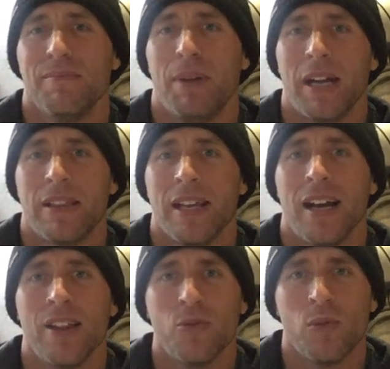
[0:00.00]
But the
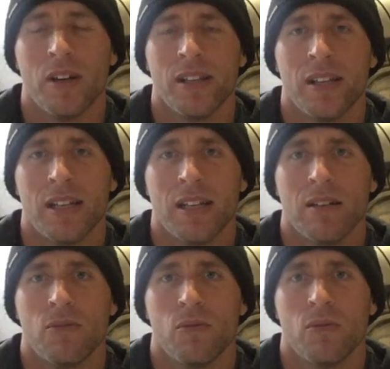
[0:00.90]
other one that
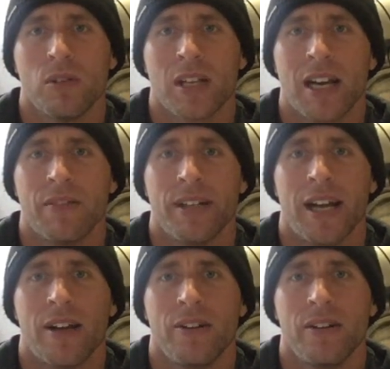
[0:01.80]
was kind of a
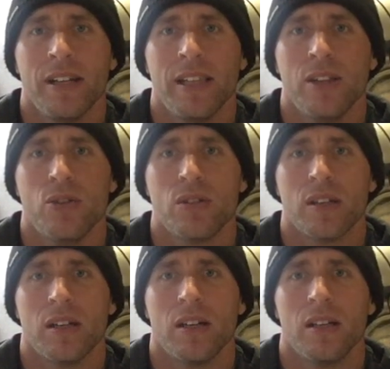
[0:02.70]
downer in those
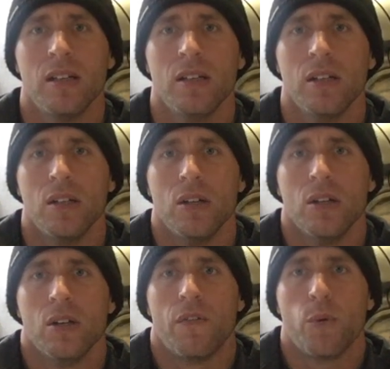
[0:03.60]

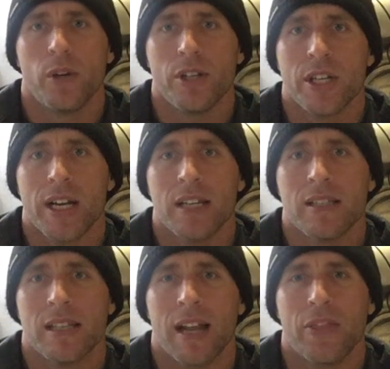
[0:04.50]
Ford
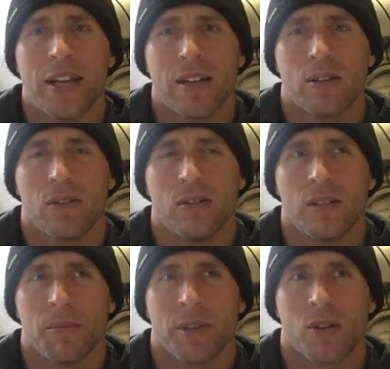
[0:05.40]
jets, and I think
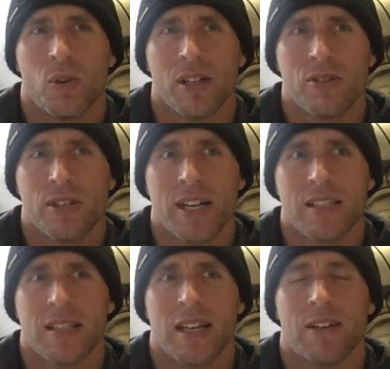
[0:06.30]
some of the Quadra
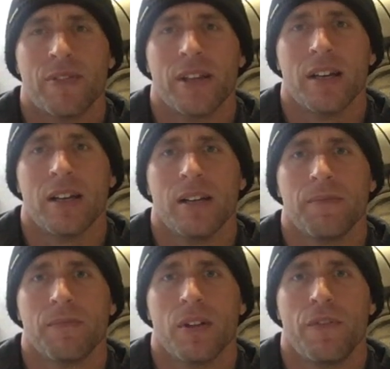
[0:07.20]
jets that have
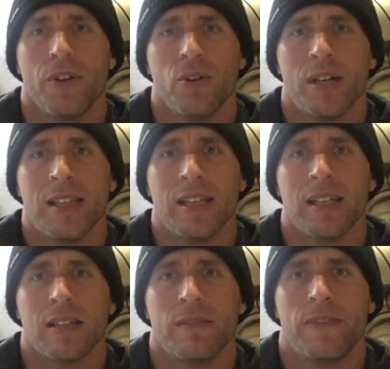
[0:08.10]
the fuel
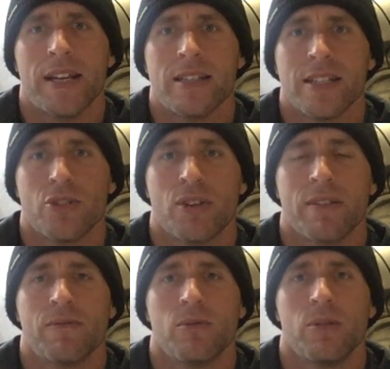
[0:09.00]
inlet facing
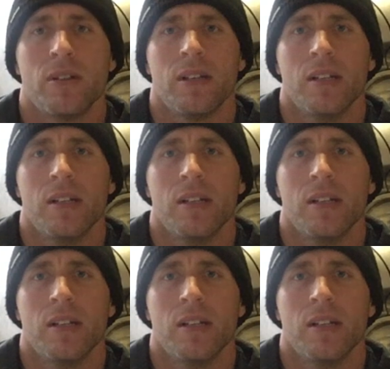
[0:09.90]
straight forward,